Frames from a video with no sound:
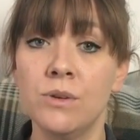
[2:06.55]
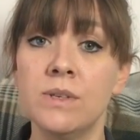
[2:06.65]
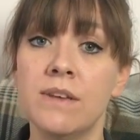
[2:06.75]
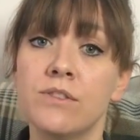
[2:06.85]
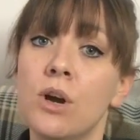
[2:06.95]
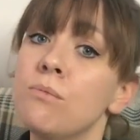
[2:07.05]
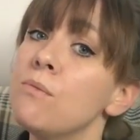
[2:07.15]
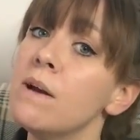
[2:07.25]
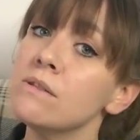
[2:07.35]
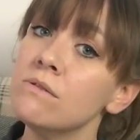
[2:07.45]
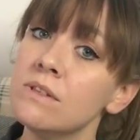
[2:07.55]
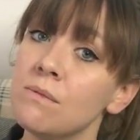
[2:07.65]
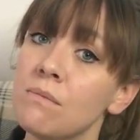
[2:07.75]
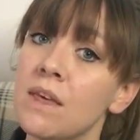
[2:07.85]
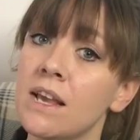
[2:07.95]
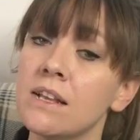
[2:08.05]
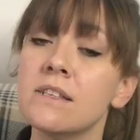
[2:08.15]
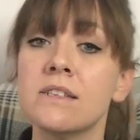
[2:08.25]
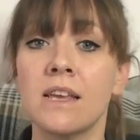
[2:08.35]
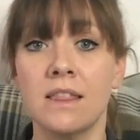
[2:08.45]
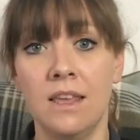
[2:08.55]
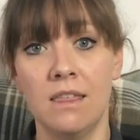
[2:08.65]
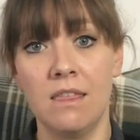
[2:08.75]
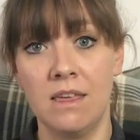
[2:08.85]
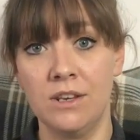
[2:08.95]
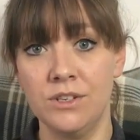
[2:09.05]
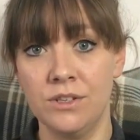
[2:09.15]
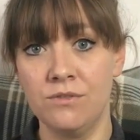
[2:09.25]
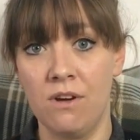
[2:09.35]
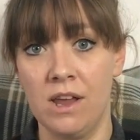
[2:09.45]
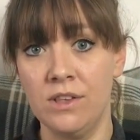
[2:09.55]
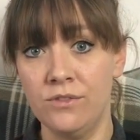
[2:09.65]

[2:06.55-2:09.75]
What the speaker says: You always have to compromise on something to get the other thing just right.